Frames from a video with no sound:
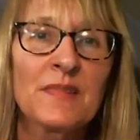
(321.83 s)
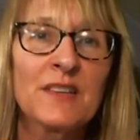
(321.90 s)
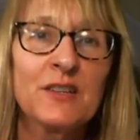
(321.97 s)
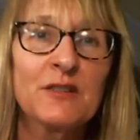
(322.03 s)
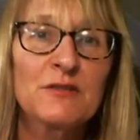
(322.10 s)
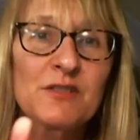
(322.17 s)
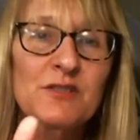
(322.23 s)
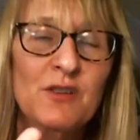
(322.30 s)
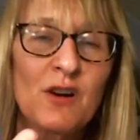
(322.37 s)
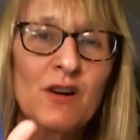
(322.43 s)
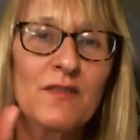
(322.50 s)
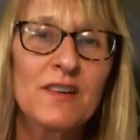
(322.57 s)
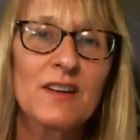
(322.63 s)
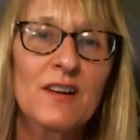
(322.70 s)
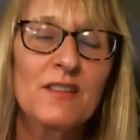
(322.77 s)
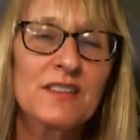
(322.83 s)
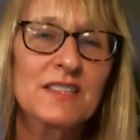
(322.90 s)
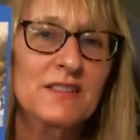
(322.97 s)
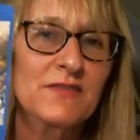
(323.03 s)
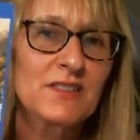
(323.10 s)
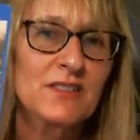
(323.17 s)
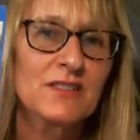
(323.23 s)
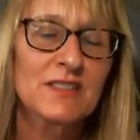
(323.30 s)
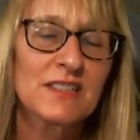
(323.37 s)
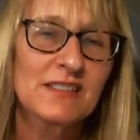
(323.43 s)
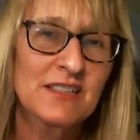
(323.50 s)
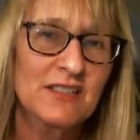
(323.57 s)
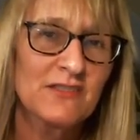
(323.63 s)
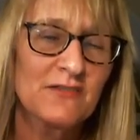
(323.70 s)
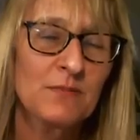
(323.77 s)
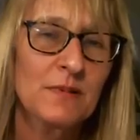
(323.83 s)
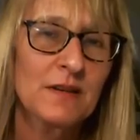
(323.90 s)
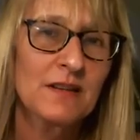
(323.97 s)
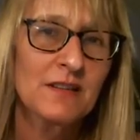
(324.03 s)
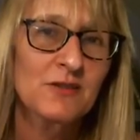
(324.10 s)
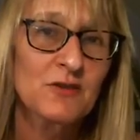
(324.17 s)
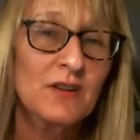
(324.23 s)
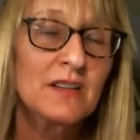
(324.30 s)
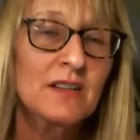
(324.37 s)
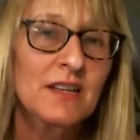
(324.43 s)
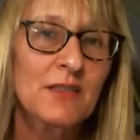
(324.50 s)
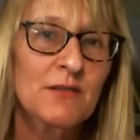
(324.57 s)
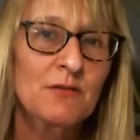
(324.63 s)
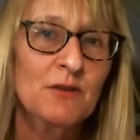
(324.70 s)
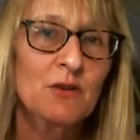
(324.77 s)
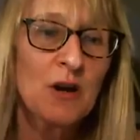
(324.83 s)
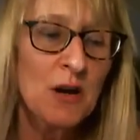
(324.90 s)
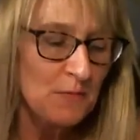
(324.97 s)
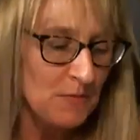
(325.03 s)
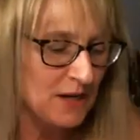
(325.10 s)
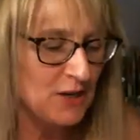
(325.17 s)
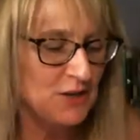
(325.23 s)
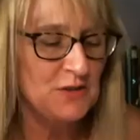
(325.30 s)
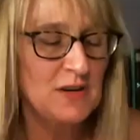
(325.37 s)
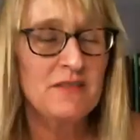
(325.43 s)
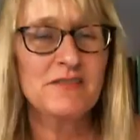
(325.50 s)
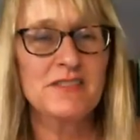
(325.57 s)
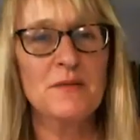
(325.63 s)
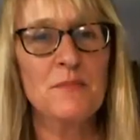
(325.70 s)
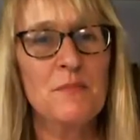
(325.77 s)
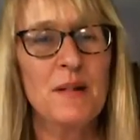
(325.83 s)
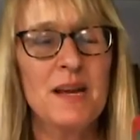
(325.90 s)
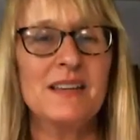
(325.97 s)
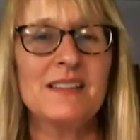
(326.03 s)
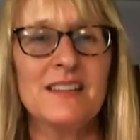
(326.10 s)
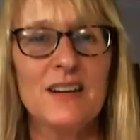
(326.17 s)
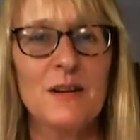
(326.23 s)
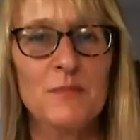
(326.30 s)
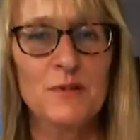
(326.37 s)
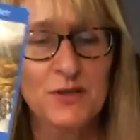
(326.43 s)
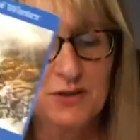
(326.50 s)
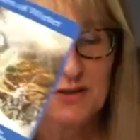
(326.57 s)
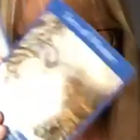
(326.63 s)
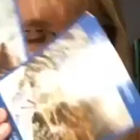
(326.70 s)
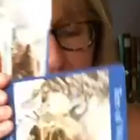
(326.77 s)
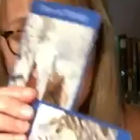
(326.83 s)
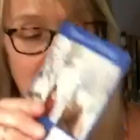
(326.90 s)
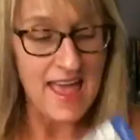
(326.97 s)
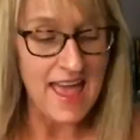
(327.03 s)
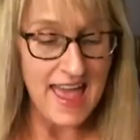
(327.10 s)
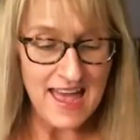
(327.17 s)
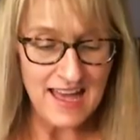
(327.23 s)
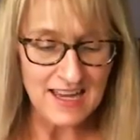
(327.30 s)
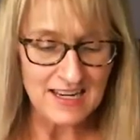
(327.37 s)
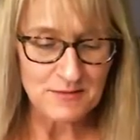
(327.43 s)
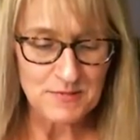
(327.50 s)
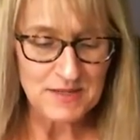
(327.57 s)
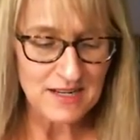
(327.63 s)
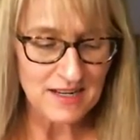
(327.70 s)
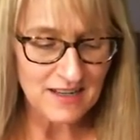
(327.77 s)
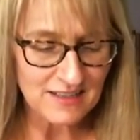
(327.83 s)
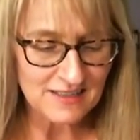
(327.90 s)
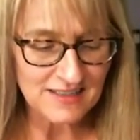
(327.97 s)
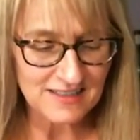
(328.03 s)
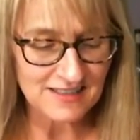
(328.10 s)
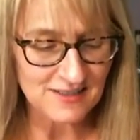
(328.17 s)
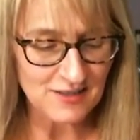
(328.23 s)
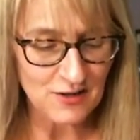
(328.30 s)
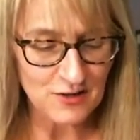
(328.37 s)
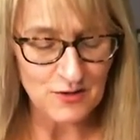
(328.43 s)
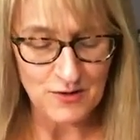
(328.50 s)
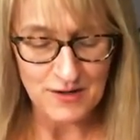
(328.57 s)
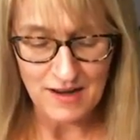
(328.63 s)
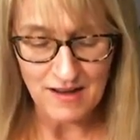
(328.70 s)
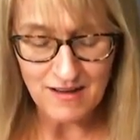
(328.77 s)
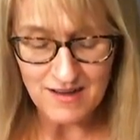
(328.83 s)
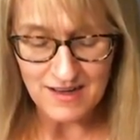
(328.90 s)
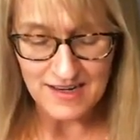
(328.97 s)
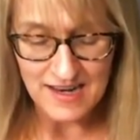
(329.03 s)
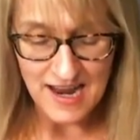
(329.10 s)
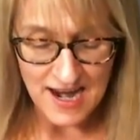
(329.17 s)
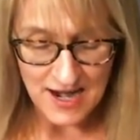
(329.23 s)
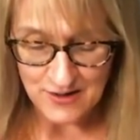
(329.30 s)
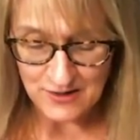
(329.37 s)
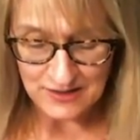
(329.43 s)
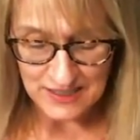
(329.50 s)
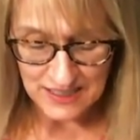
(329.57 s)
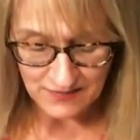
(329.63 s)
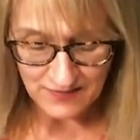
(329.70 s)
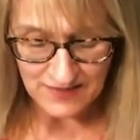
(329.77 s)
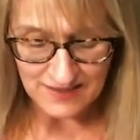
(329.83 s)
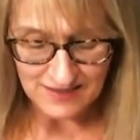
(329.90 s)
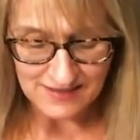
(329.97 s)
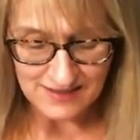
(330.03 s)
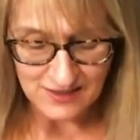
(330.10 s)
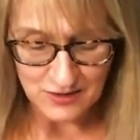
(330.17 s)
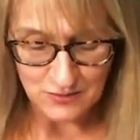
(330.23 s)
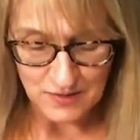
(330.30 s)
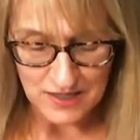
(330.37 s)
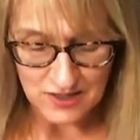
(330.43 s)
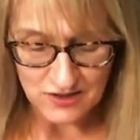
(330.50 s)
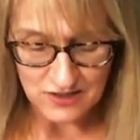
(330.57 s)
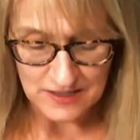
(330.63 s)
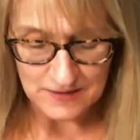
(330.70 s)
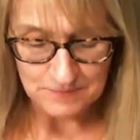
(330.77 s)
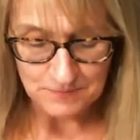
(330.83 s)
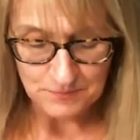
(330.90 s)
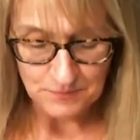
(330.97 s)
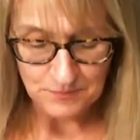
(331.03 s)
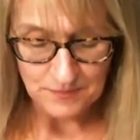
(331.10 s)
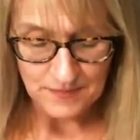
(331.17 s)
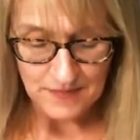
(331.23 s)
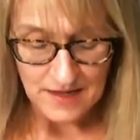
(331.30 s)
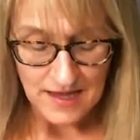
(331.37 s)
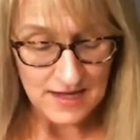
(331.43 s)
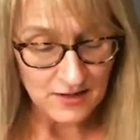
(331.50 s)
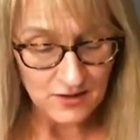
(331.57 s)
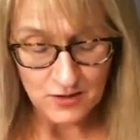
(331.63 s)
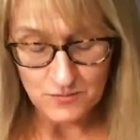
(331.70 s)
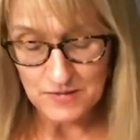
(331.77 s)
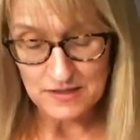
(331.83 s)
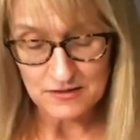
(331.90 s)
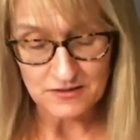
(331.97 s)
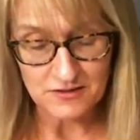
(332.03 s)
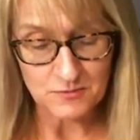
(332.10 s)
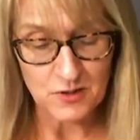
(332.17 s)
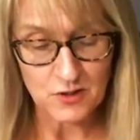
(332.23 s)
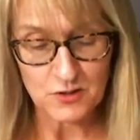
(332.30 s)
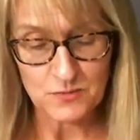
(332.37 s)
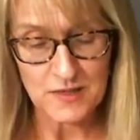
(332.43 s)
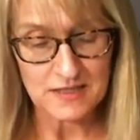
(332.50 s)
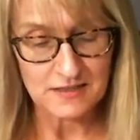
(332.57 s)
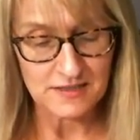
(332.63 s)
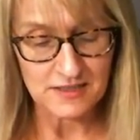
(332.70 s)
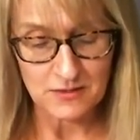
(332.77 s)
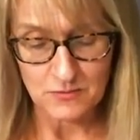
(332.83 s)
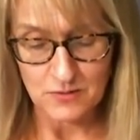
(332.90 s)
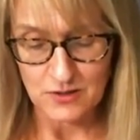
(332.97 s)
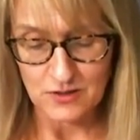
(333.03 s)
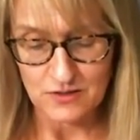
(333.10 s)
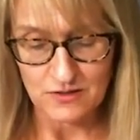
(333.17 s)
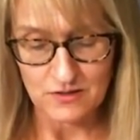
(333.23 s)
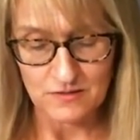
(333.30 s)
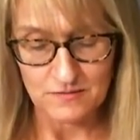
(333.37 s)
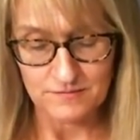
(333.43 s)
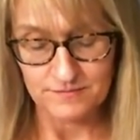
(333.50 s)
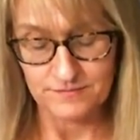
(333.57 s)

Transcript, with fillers: You're resolving all the difficulties that you've been struggling through because you have this amazing opportunity. And because this is all going on and you're leaving this situation, and it could be there's some codependency at work or,